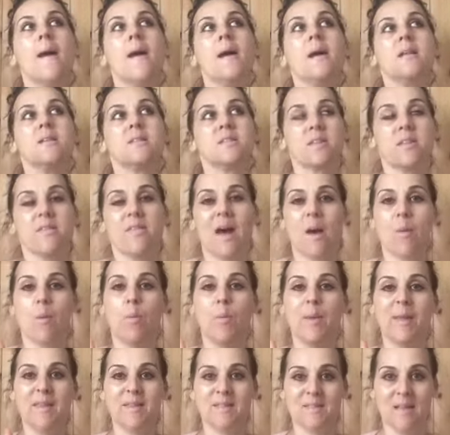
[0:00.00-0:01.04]
So that will
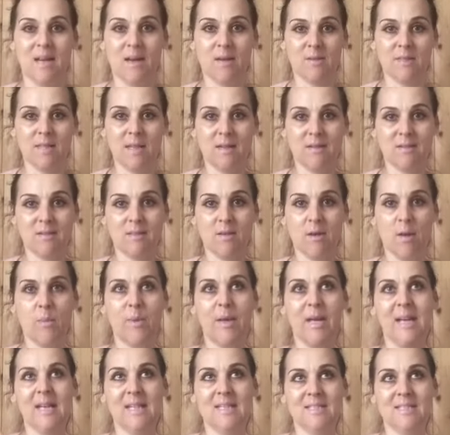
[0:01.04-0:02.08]
be the telltale sign. When
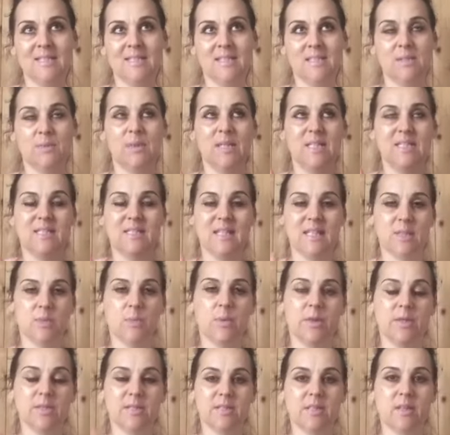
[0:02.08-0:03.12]
I hit 6 weeks, that's
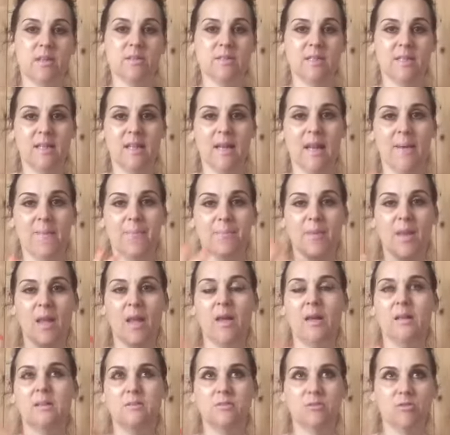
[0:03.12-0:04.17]
when I start to get
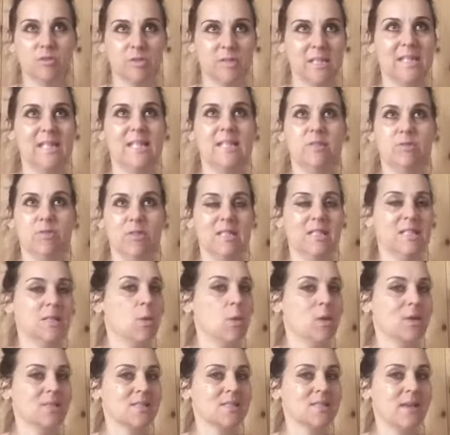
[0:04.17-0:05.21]
really, really
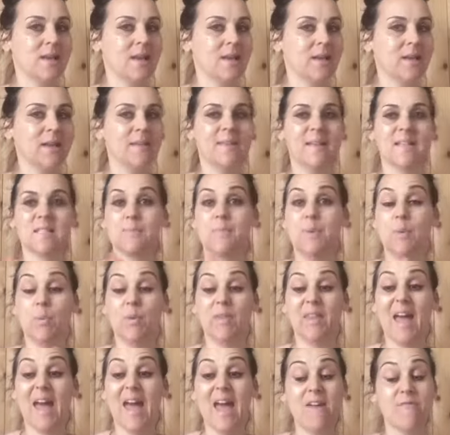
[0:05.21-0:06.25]
quite sick, and that's been
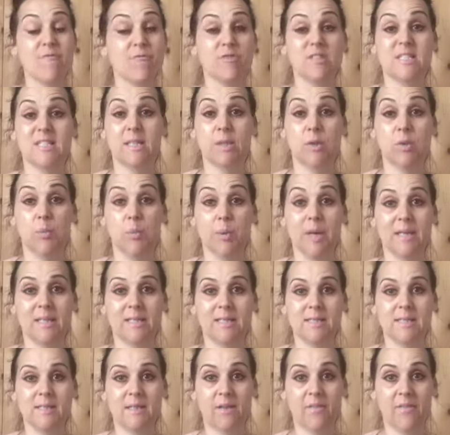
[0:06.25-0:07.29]
with every single
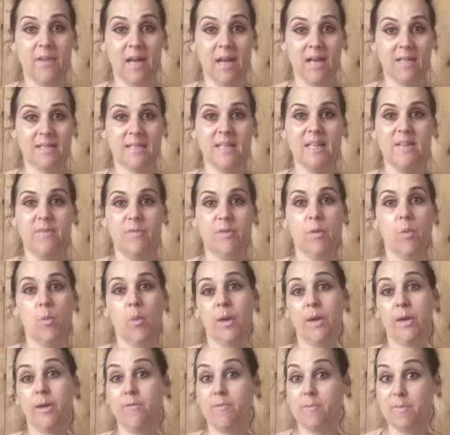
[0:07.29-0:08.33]
pregnancy I've had, even the
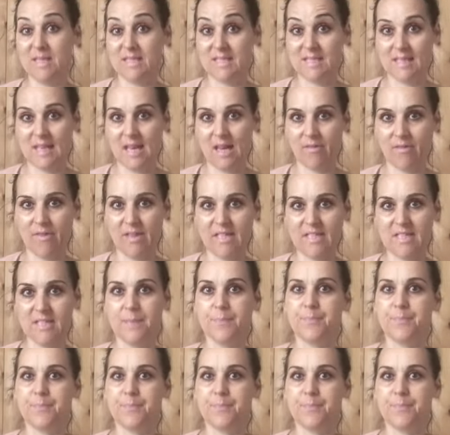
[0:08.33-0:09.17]
one I've miscarried,